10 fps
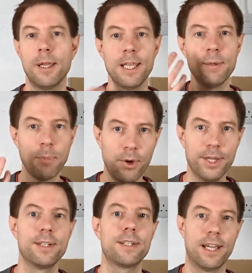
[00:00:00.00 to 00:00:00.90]
in
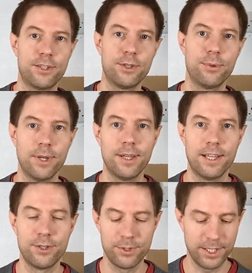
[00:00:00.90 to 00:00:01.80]
mind, as
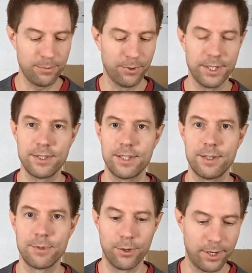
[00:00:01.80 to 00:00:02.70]
you see what these
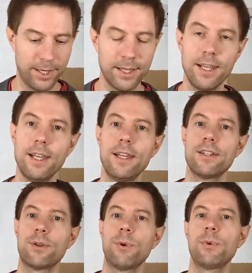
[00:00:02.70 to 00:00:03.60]
systems look like.
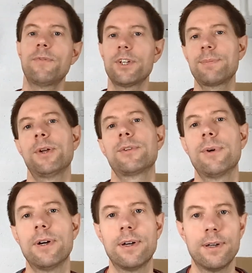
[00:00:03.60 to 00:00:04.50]
So when we first spoke to
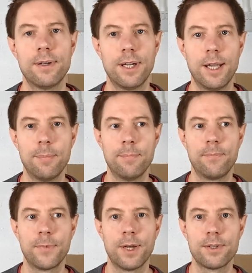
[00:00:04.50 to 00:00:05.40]

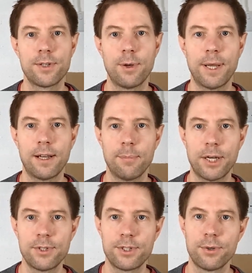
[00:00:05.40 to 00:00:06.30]
our solar panel and
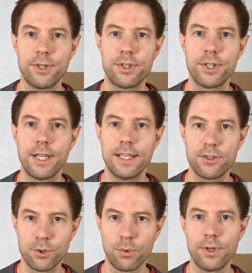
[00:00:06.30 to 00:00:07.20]
battery storage
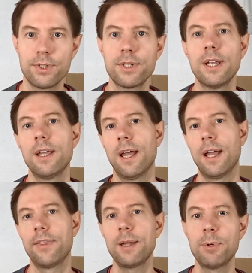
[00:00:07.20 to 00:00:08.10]
installers,
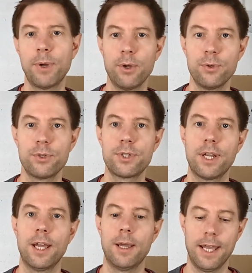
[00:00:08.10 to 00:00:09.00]
they proposed
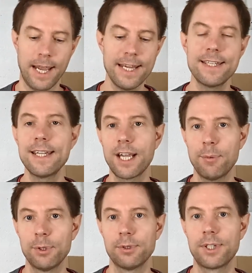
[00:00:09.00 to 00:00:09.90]
an AC
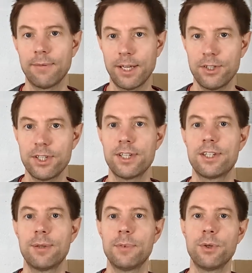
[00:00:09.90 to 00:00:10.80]
coupled GivEnergy
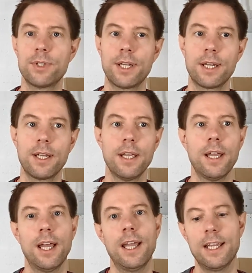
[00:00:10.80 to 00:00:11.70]
system using
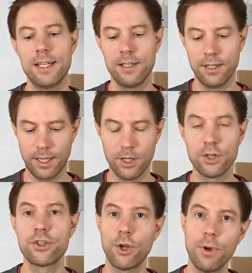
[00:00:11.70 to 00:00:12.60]
a
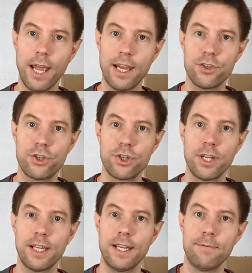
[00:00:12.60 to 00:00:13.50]
SolarEdge
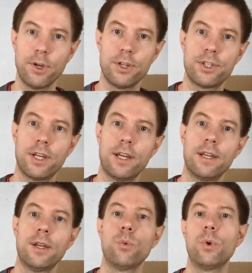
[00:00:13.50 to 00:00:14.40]
inverter
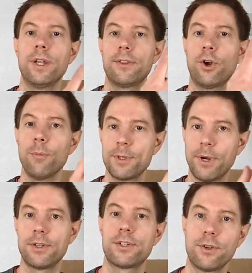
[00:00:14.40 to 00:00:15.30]
with
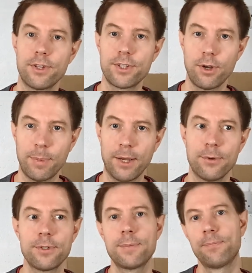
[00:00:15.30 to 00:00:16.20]
optimisers on the solar
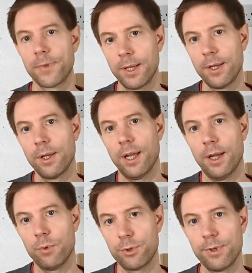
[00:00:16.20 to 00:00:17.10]
panels,
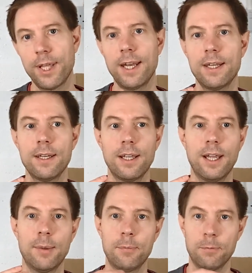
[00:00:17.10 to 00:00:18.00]
which would then
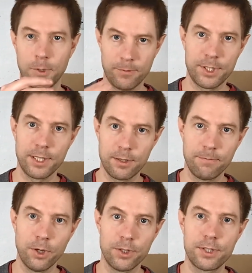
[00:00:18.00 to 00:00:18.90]
obviously
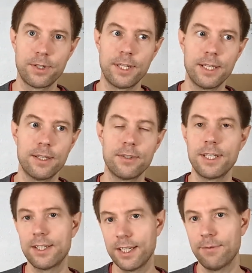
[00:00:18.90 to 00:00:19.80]
convert the
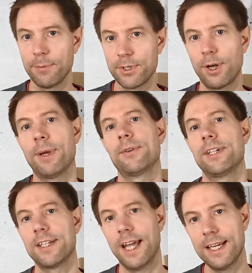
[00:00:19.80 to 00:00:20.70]
DC from the solar panels
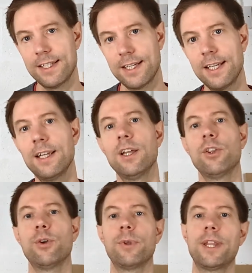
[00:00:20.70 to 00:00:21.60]
into AC,
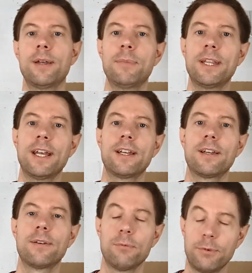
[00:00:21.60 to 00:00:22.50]
that would
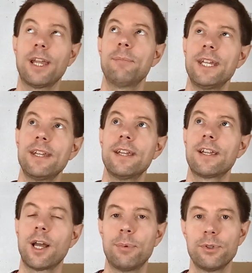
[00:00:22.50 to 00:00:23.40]
then be
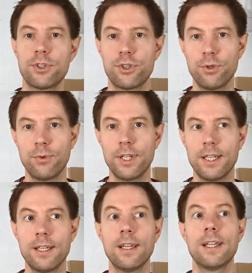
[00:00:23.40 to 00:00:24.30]
coupled to
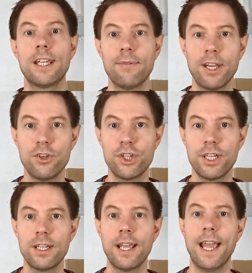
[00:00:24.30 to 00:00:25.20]
the
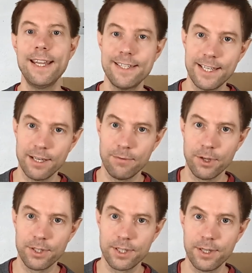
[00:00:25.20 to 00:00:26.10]
GivEnergy AC
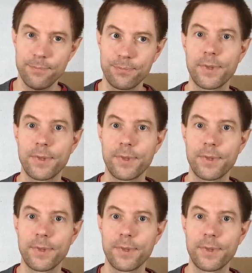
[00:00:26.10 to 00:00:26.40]
inverter,